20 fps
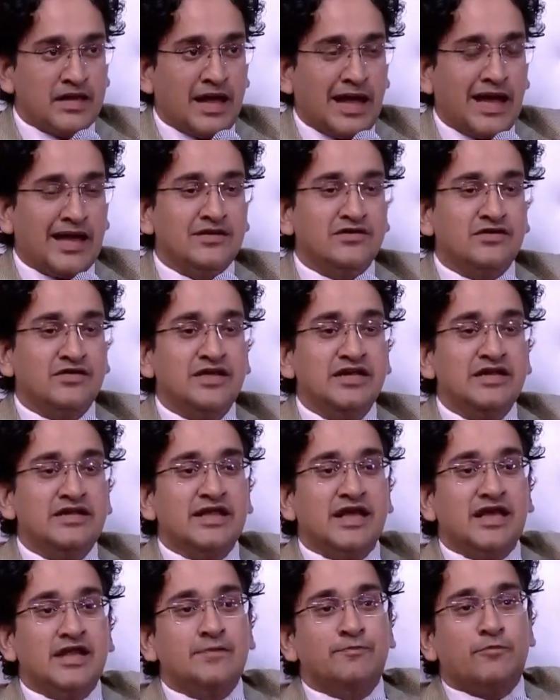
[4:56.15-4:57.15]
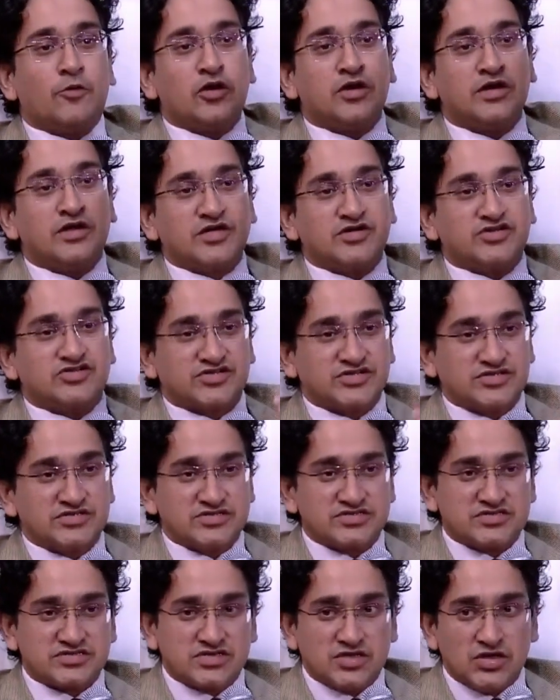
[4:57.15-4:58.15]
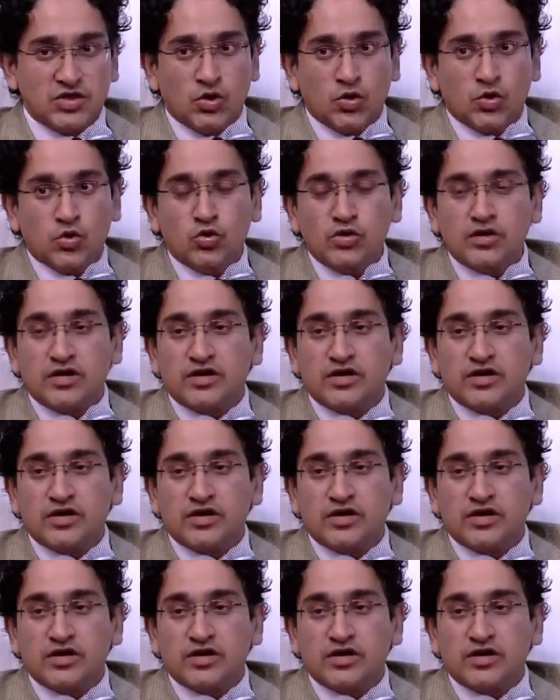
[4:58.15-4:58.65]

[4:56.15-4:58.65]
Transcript: and retail politicians who would